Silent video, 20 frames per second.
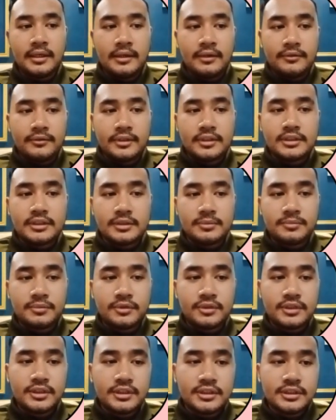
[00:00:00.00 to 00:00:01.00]
first a
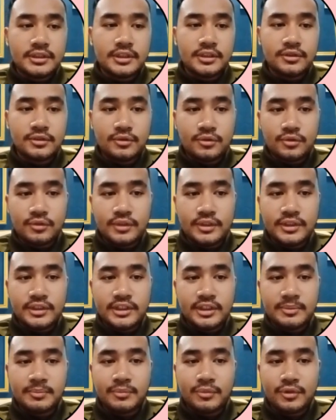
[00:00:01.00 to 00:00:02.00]
process including
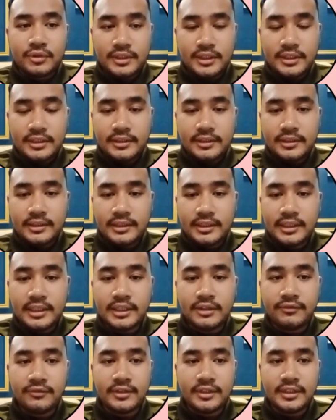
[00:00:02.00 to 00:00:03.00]
reporting,
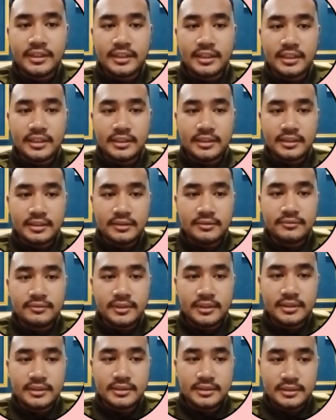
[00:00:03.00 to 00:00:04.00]

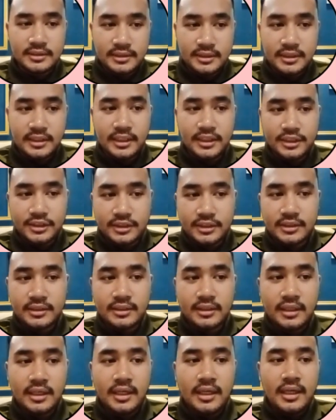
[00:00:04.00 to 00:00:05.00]
investigation
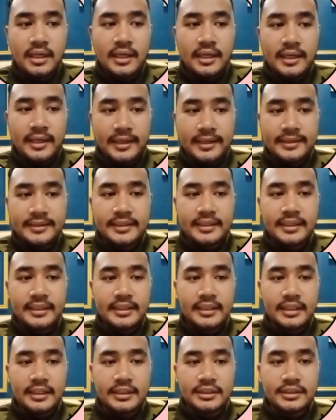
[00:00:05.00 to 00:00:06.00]
and taking
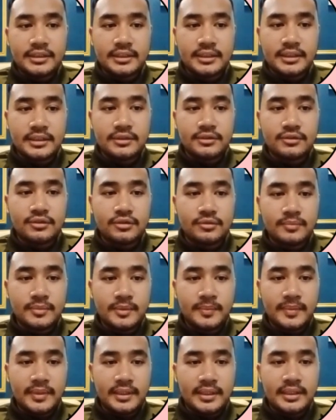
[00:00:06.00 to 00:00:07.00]
action need to be
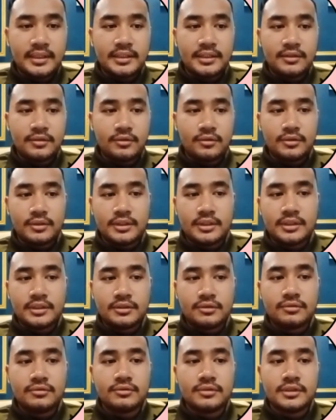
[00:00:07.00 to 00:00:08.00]
maintained in order
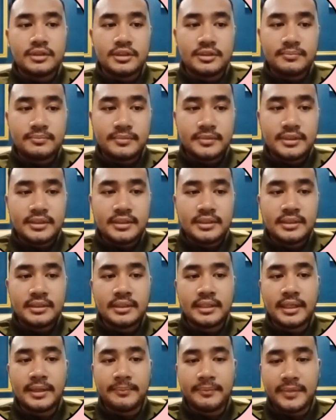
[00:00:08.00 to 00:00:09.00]
to determine
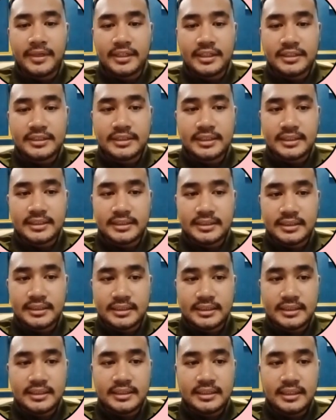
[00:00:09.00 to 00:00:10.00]
and manage
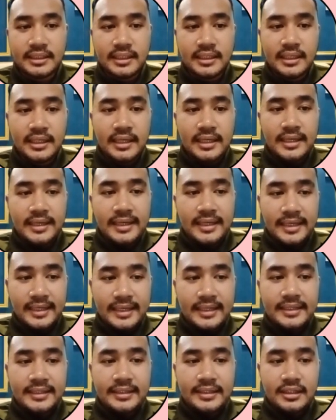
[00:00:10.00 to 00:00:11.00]
accident
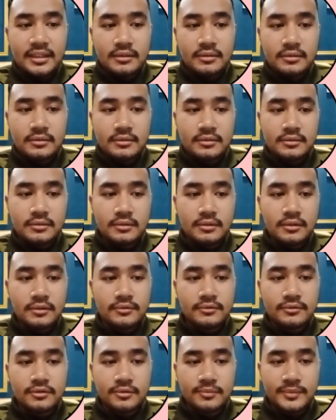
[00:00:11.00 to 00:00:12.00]
and
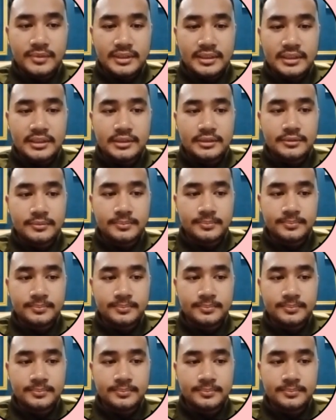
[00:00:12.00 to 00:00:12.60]
non-conformities.